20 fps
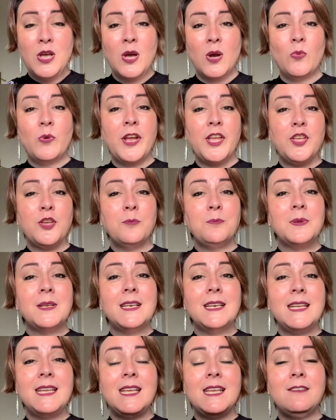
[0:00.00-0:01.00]
where you
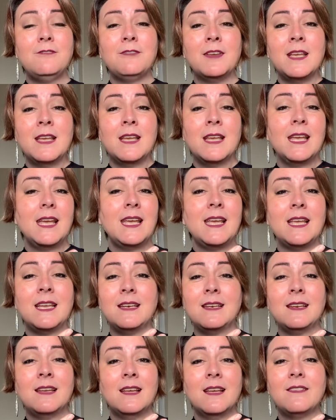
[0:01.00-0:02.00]
believe
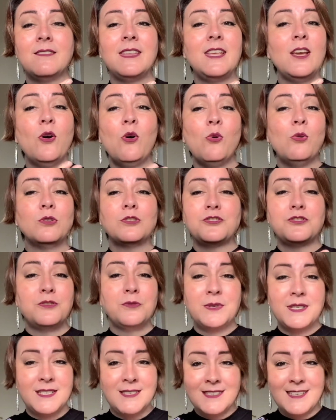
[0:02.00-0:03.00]
in the
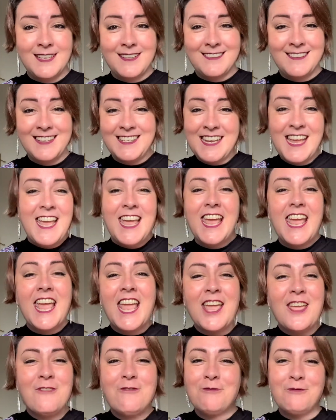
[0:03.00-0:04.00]
altruistic, that
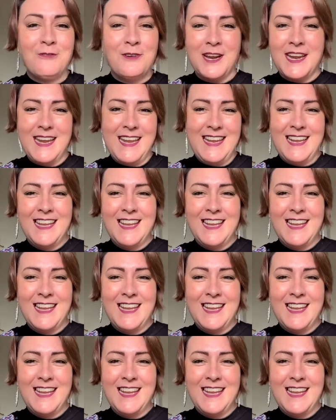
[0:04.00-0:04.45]
every